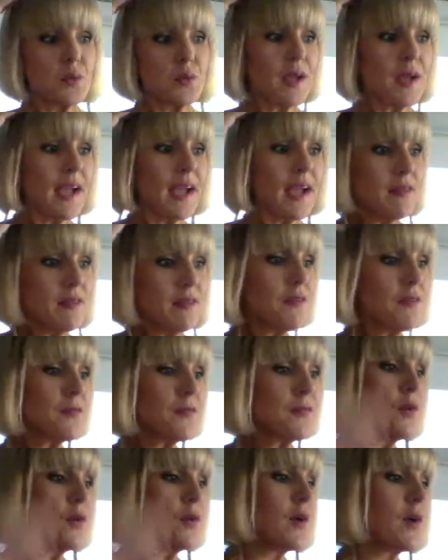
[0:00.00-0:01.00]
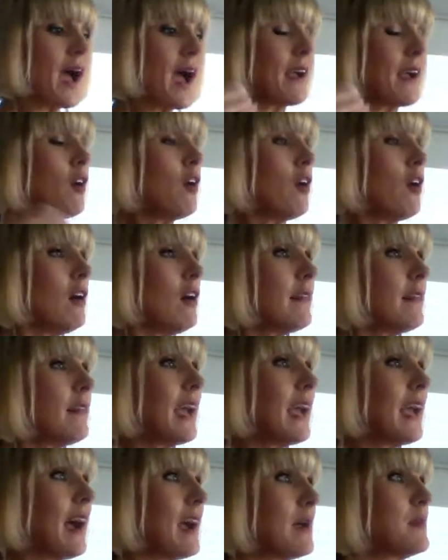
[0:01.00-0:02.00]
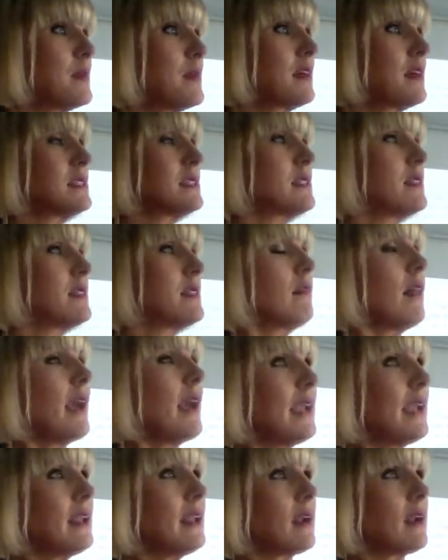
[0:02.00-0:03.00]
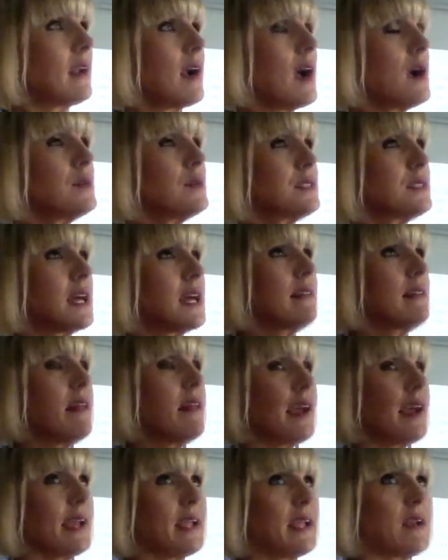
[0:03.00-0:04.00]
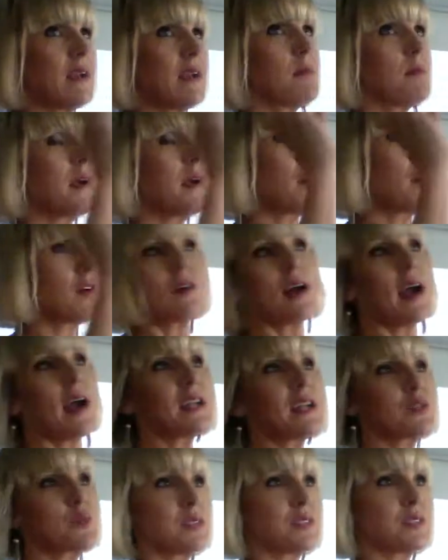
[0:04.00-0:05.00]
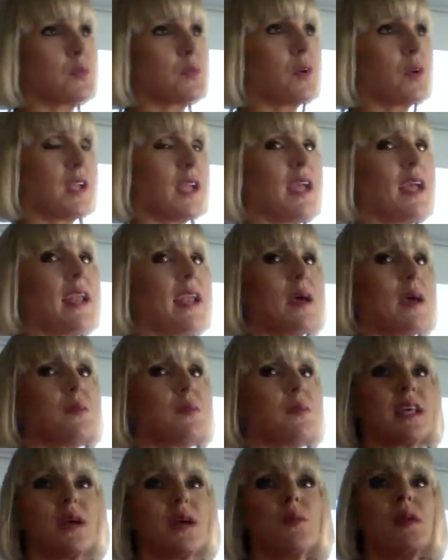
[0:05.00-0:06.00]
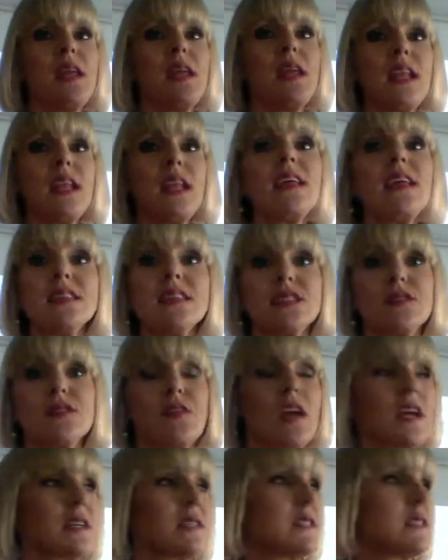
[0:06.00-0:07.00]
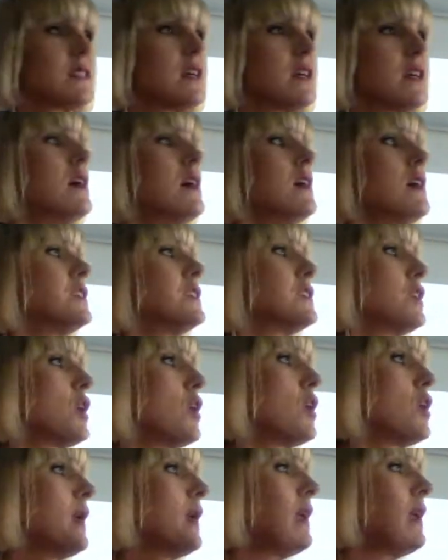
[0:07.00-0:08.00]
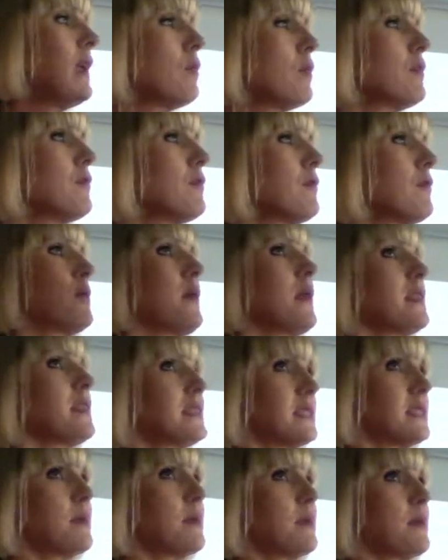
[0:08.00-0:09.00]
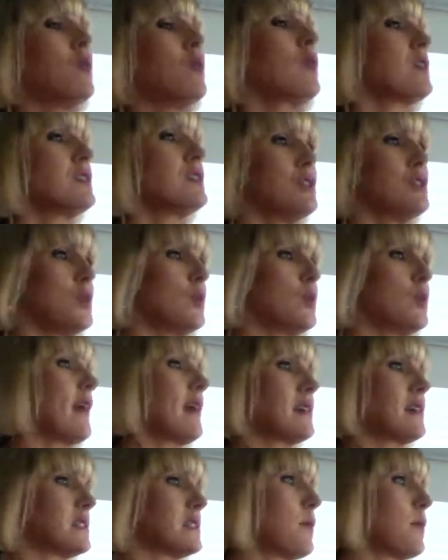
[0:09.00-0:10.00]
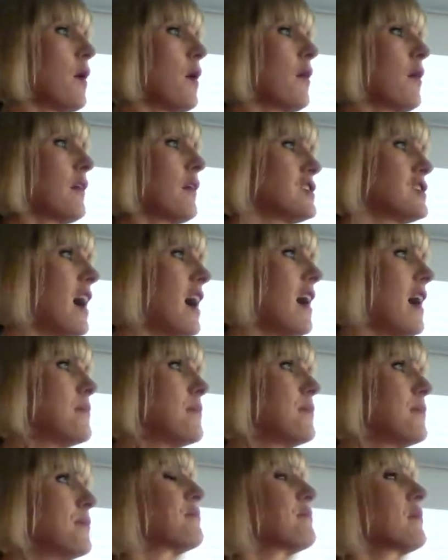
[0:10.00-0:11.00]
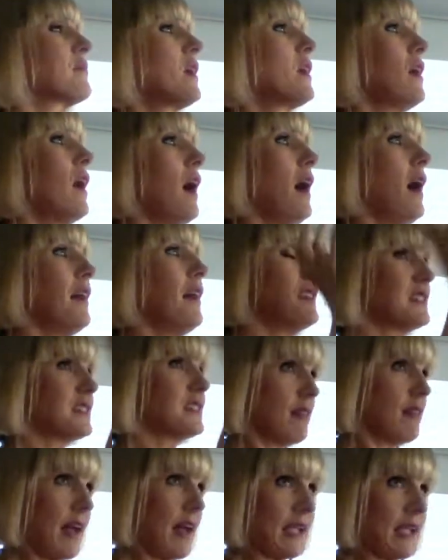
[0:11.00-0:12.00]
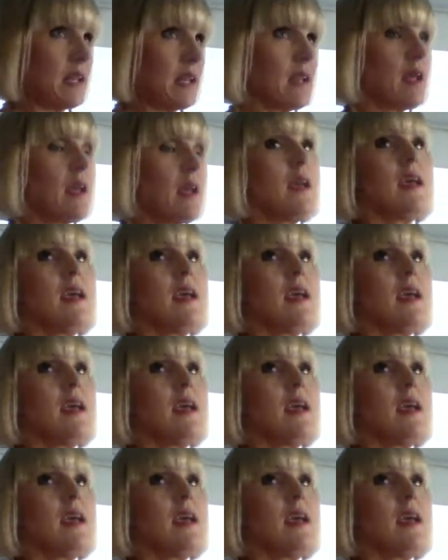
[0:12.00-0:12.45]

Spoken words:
So kind of a fluke, I called a guy because the light, our outside light by our garage wasn't working. And I was like, we need to get this fixed. So he referred me to somebody who could do like a smaller job on this light.